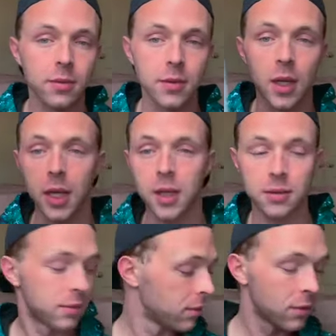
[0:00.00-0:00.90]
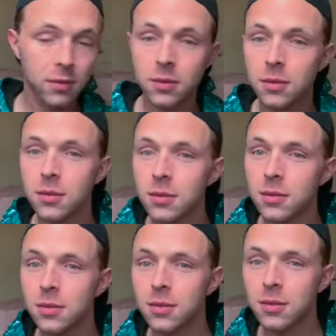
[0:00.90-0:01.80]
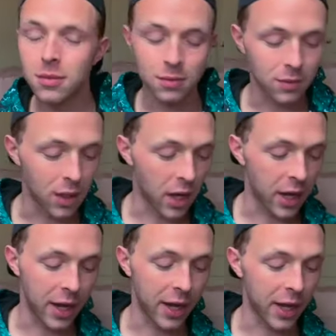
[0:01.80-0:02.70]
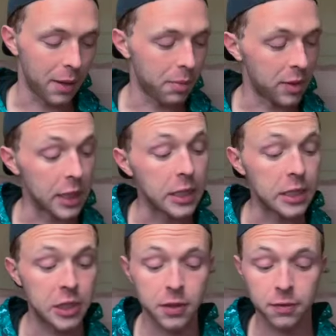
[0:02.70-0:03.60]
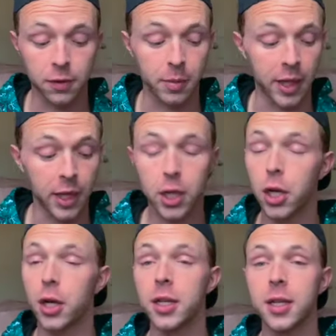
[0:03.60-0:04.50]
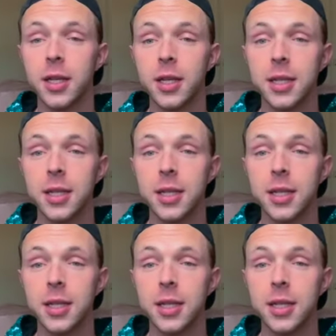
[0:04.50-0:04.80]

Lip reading: Again, not high up on the list for me currently.